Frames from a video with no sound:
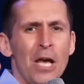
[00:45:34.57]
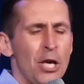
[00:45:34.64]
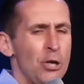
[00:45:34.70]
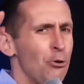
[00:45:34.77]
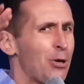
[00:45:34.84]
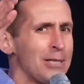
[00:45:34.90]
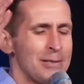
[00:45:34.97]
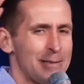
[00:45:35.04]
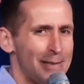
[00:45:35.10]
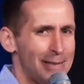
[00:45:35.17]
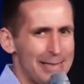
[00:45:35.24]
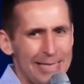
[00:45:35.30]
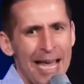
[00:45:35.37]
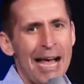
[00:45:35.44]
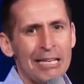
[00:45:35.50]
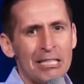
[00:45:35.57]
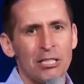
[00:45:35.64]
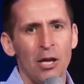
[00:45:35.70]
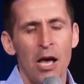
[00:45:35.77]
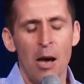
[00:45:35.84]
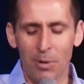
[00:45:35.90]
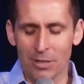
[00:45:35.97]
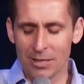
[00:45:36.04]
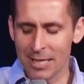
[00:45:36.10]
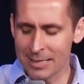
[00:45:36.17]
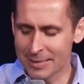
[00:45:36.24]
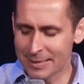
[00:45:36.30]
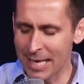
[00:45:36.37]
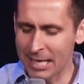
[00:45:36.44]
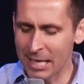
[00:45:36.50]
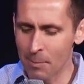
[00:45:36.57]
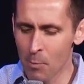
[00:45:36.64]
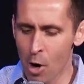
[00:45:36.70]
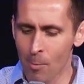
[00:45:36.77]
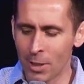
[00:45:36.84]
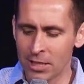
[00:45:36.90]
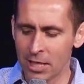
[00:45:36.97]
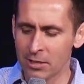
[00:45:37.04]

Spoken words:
you can stand, but let's take a moment